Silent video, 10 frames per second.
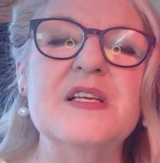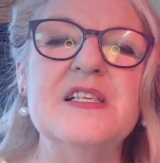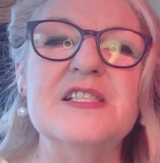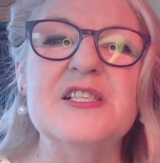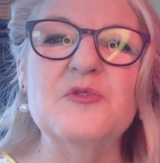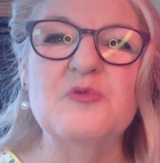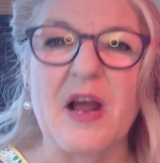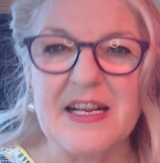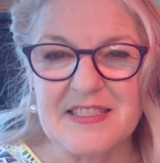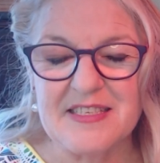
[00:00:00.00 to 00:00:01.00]
she
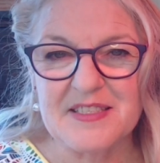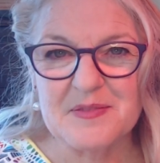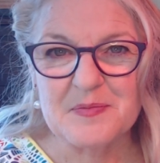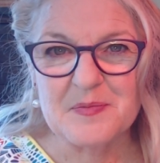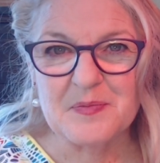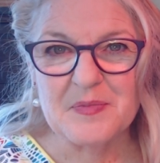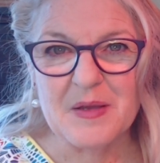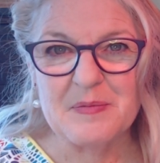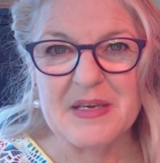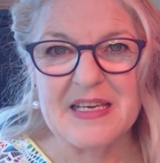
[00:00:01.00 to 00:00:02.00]
writes
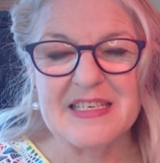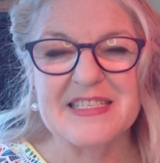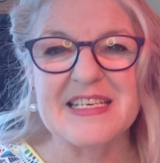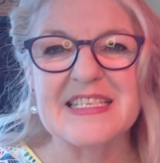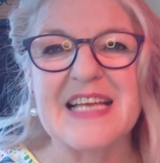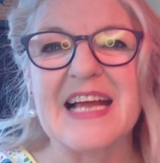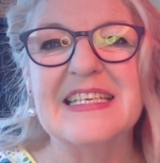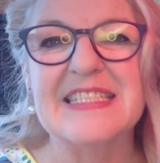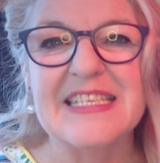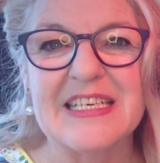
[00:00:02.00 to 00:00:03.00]
because this
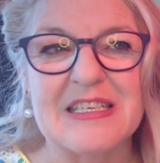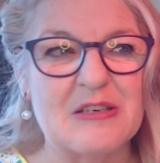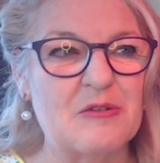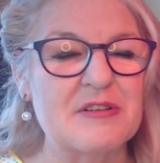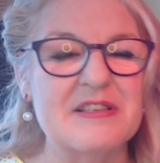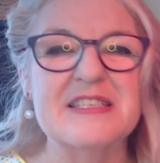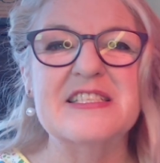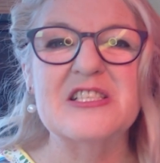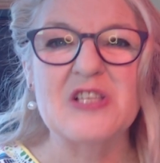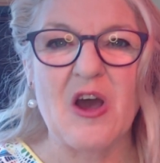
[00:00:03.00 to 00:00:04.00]
idea or this
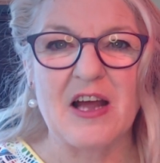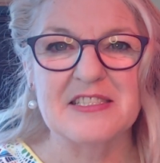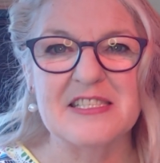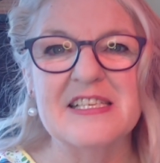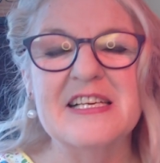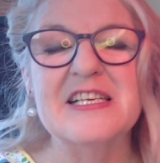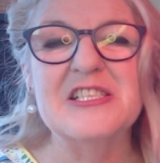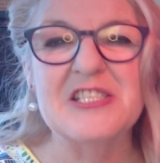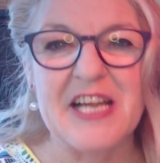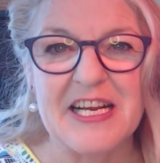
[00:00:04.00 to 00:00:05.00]
thought
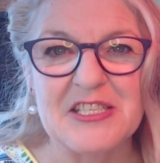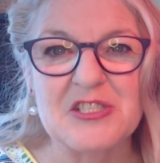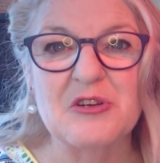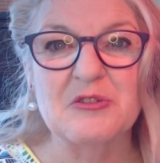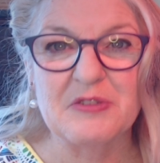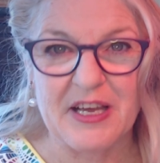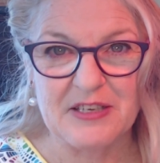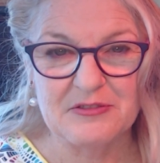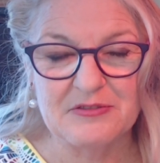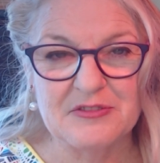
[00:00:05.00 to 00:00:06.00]
changed her
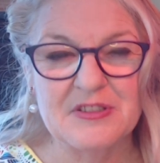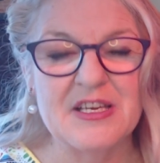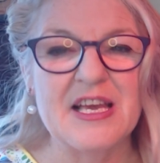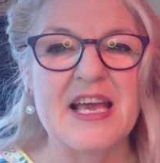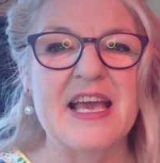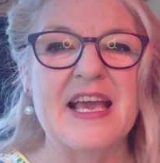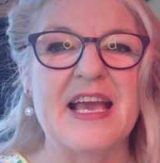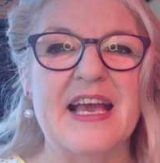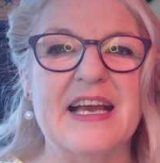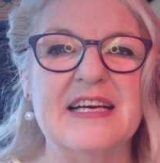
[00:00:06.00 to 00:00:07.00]
life,
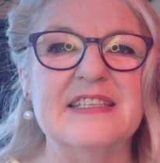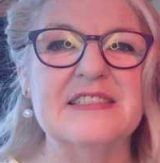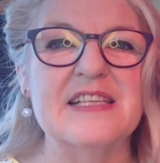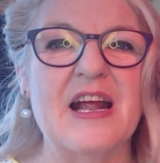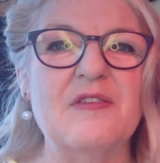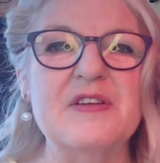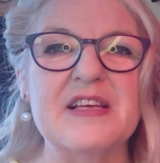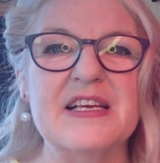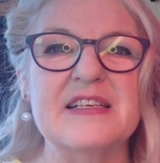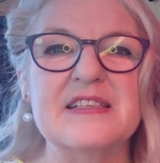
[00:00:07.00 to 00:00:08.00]
and
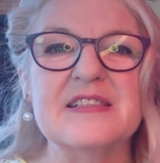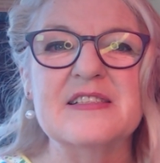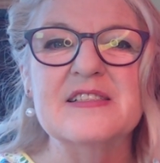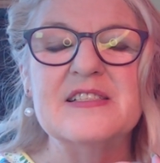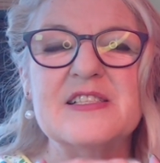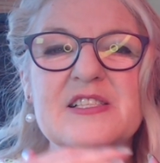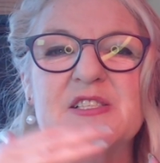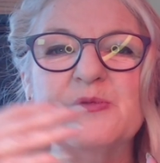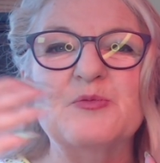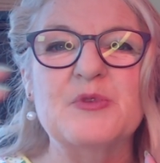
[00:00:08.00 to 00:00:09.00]
everything
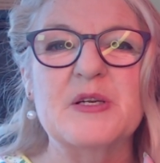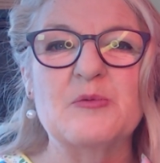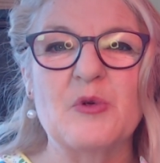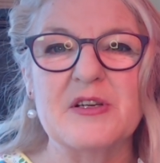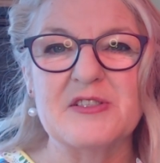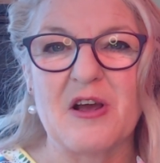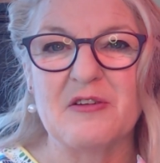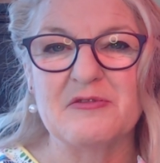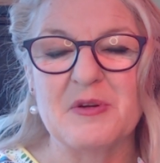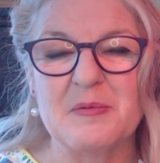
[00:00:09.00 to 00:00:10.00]
springboards
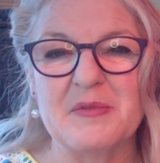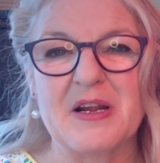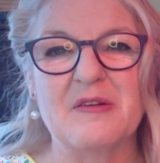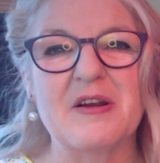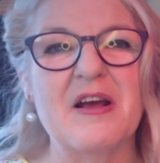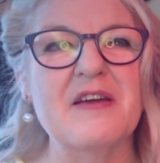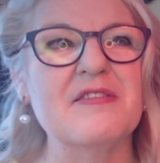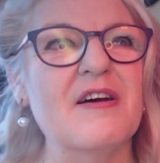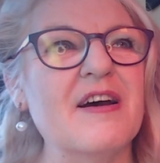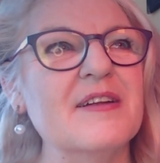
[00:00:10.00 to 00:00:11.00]
off from there. And I
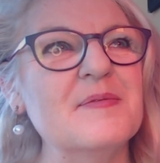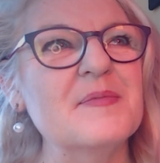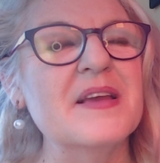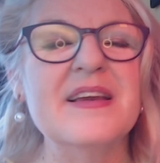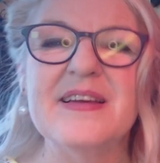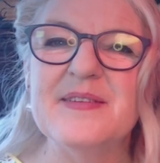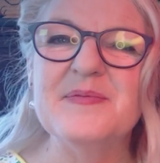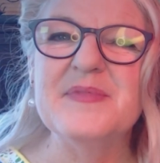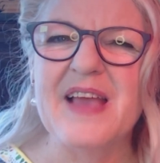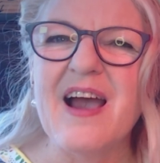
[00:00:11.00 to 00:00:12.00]
thought,
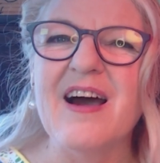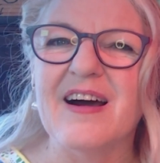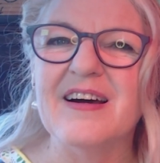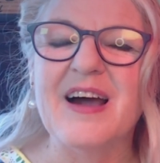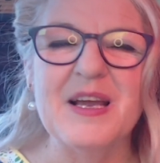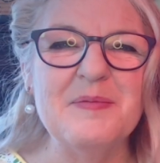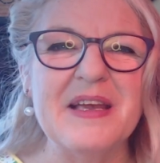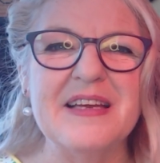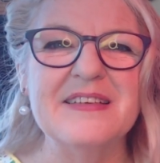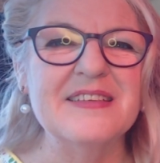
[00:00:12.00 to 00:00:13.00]
yeah, I
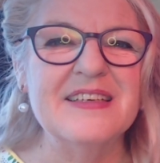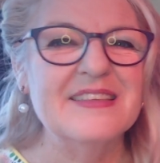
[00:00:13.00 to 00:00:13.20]
mean,